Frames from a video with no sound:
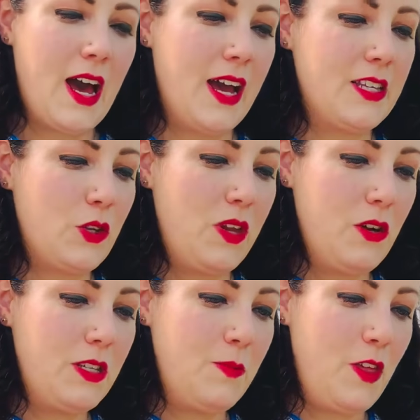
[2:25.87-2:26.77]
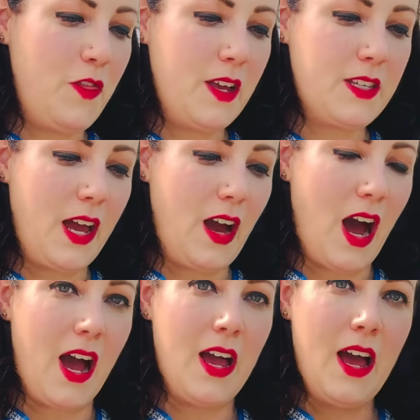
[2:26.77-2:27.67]
So here's some of the things I
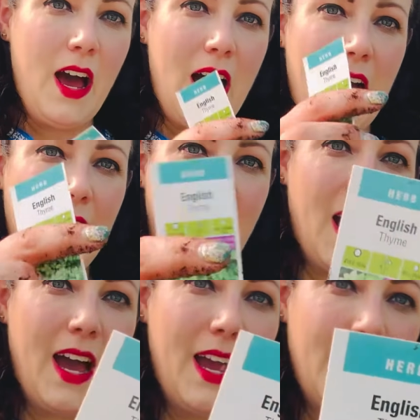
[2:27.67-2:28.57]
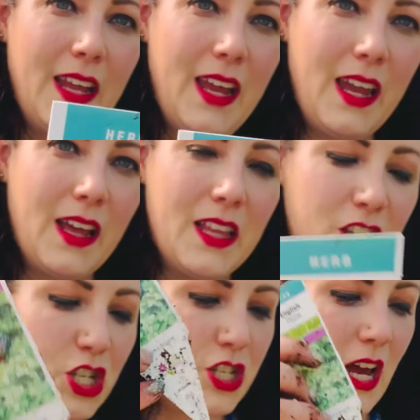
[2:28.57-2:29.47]
got. I got
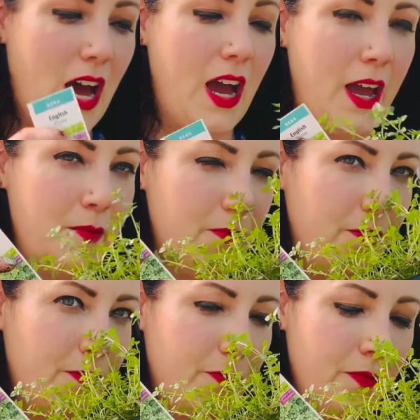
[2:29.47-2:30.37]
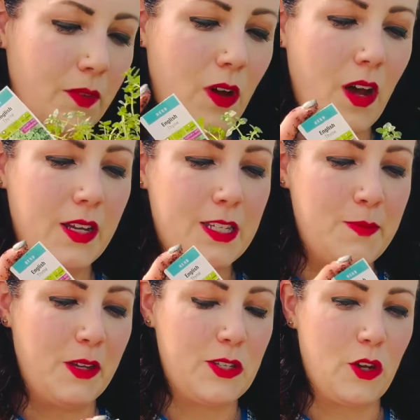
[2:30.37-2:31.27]
English thyme. Oh,
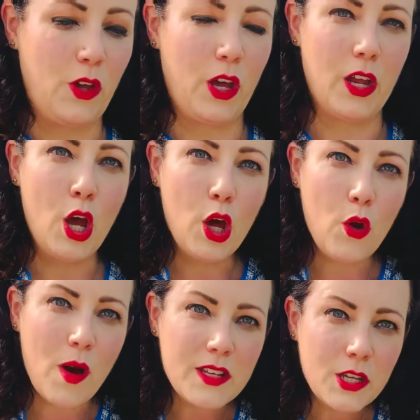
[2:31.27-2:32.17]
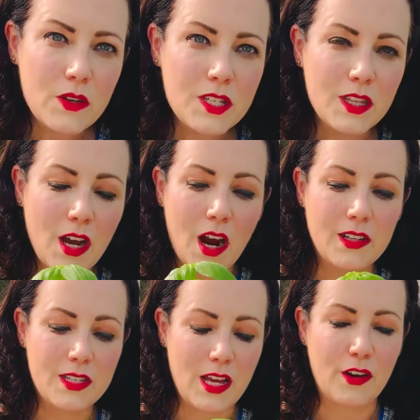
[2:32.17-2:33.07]
smells so good. Who else goes to the
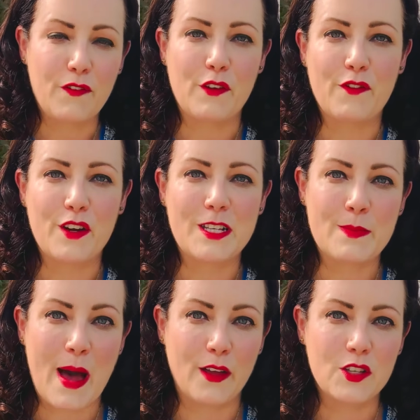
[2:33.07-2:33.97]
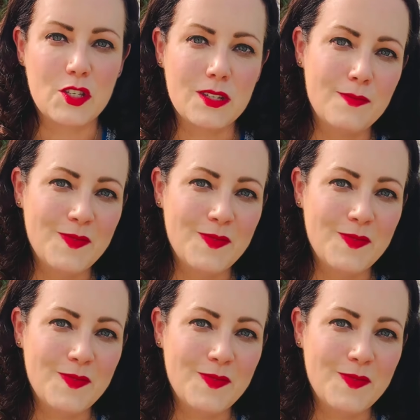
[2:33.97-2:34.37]
garden center for free smells?